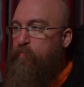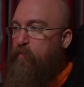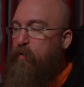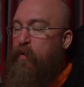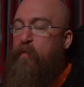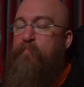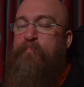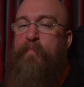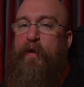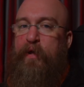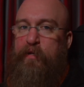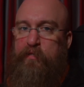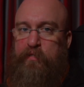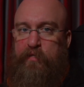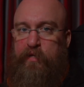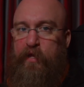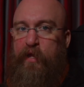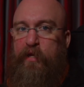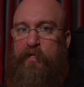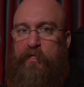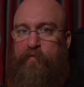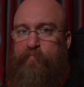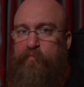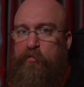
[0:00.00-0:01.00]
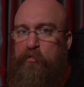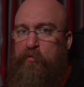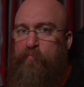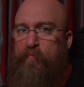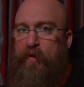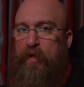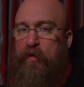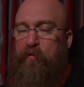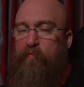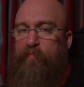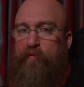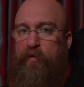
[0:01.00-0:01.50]
amazing HM2
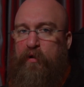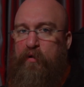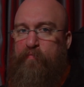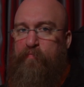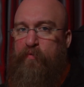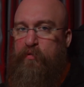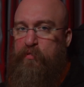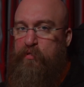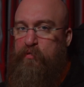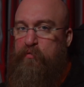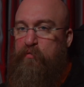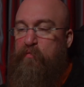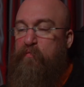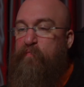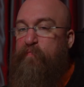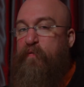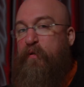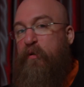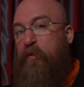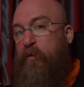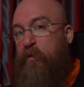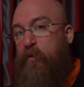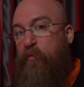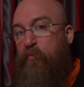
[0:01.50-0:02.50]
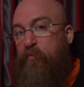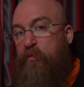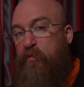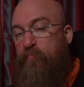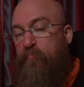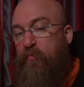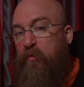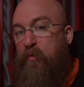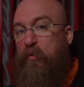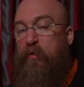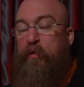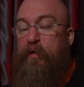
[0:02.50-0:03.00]
pedal, very musical, very
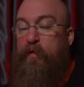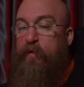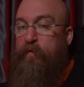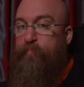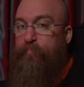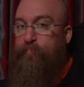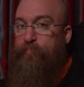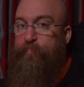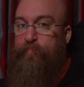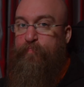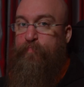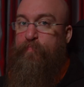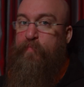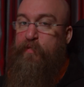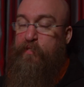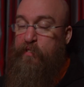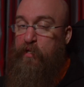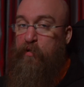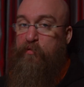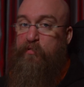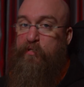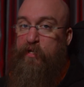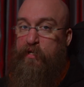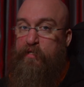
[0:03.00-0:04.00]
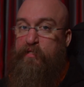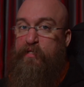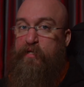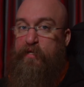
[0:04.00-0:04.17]
usable. Sounds like